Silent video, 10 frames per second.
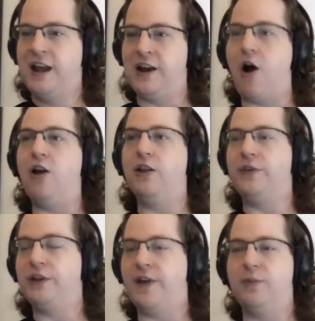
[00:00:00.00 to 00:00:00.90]
and all
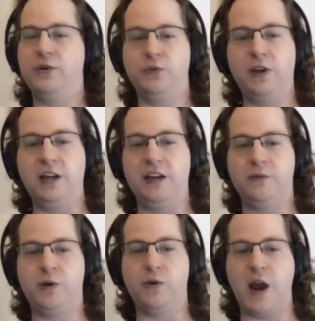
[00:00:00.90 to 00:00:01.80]
of the developers
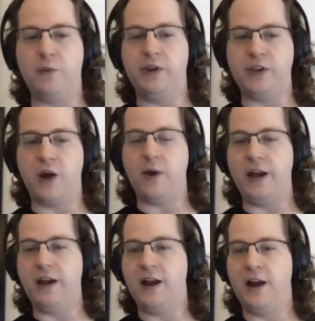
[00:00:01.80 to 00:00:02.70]
really really ran with it that way.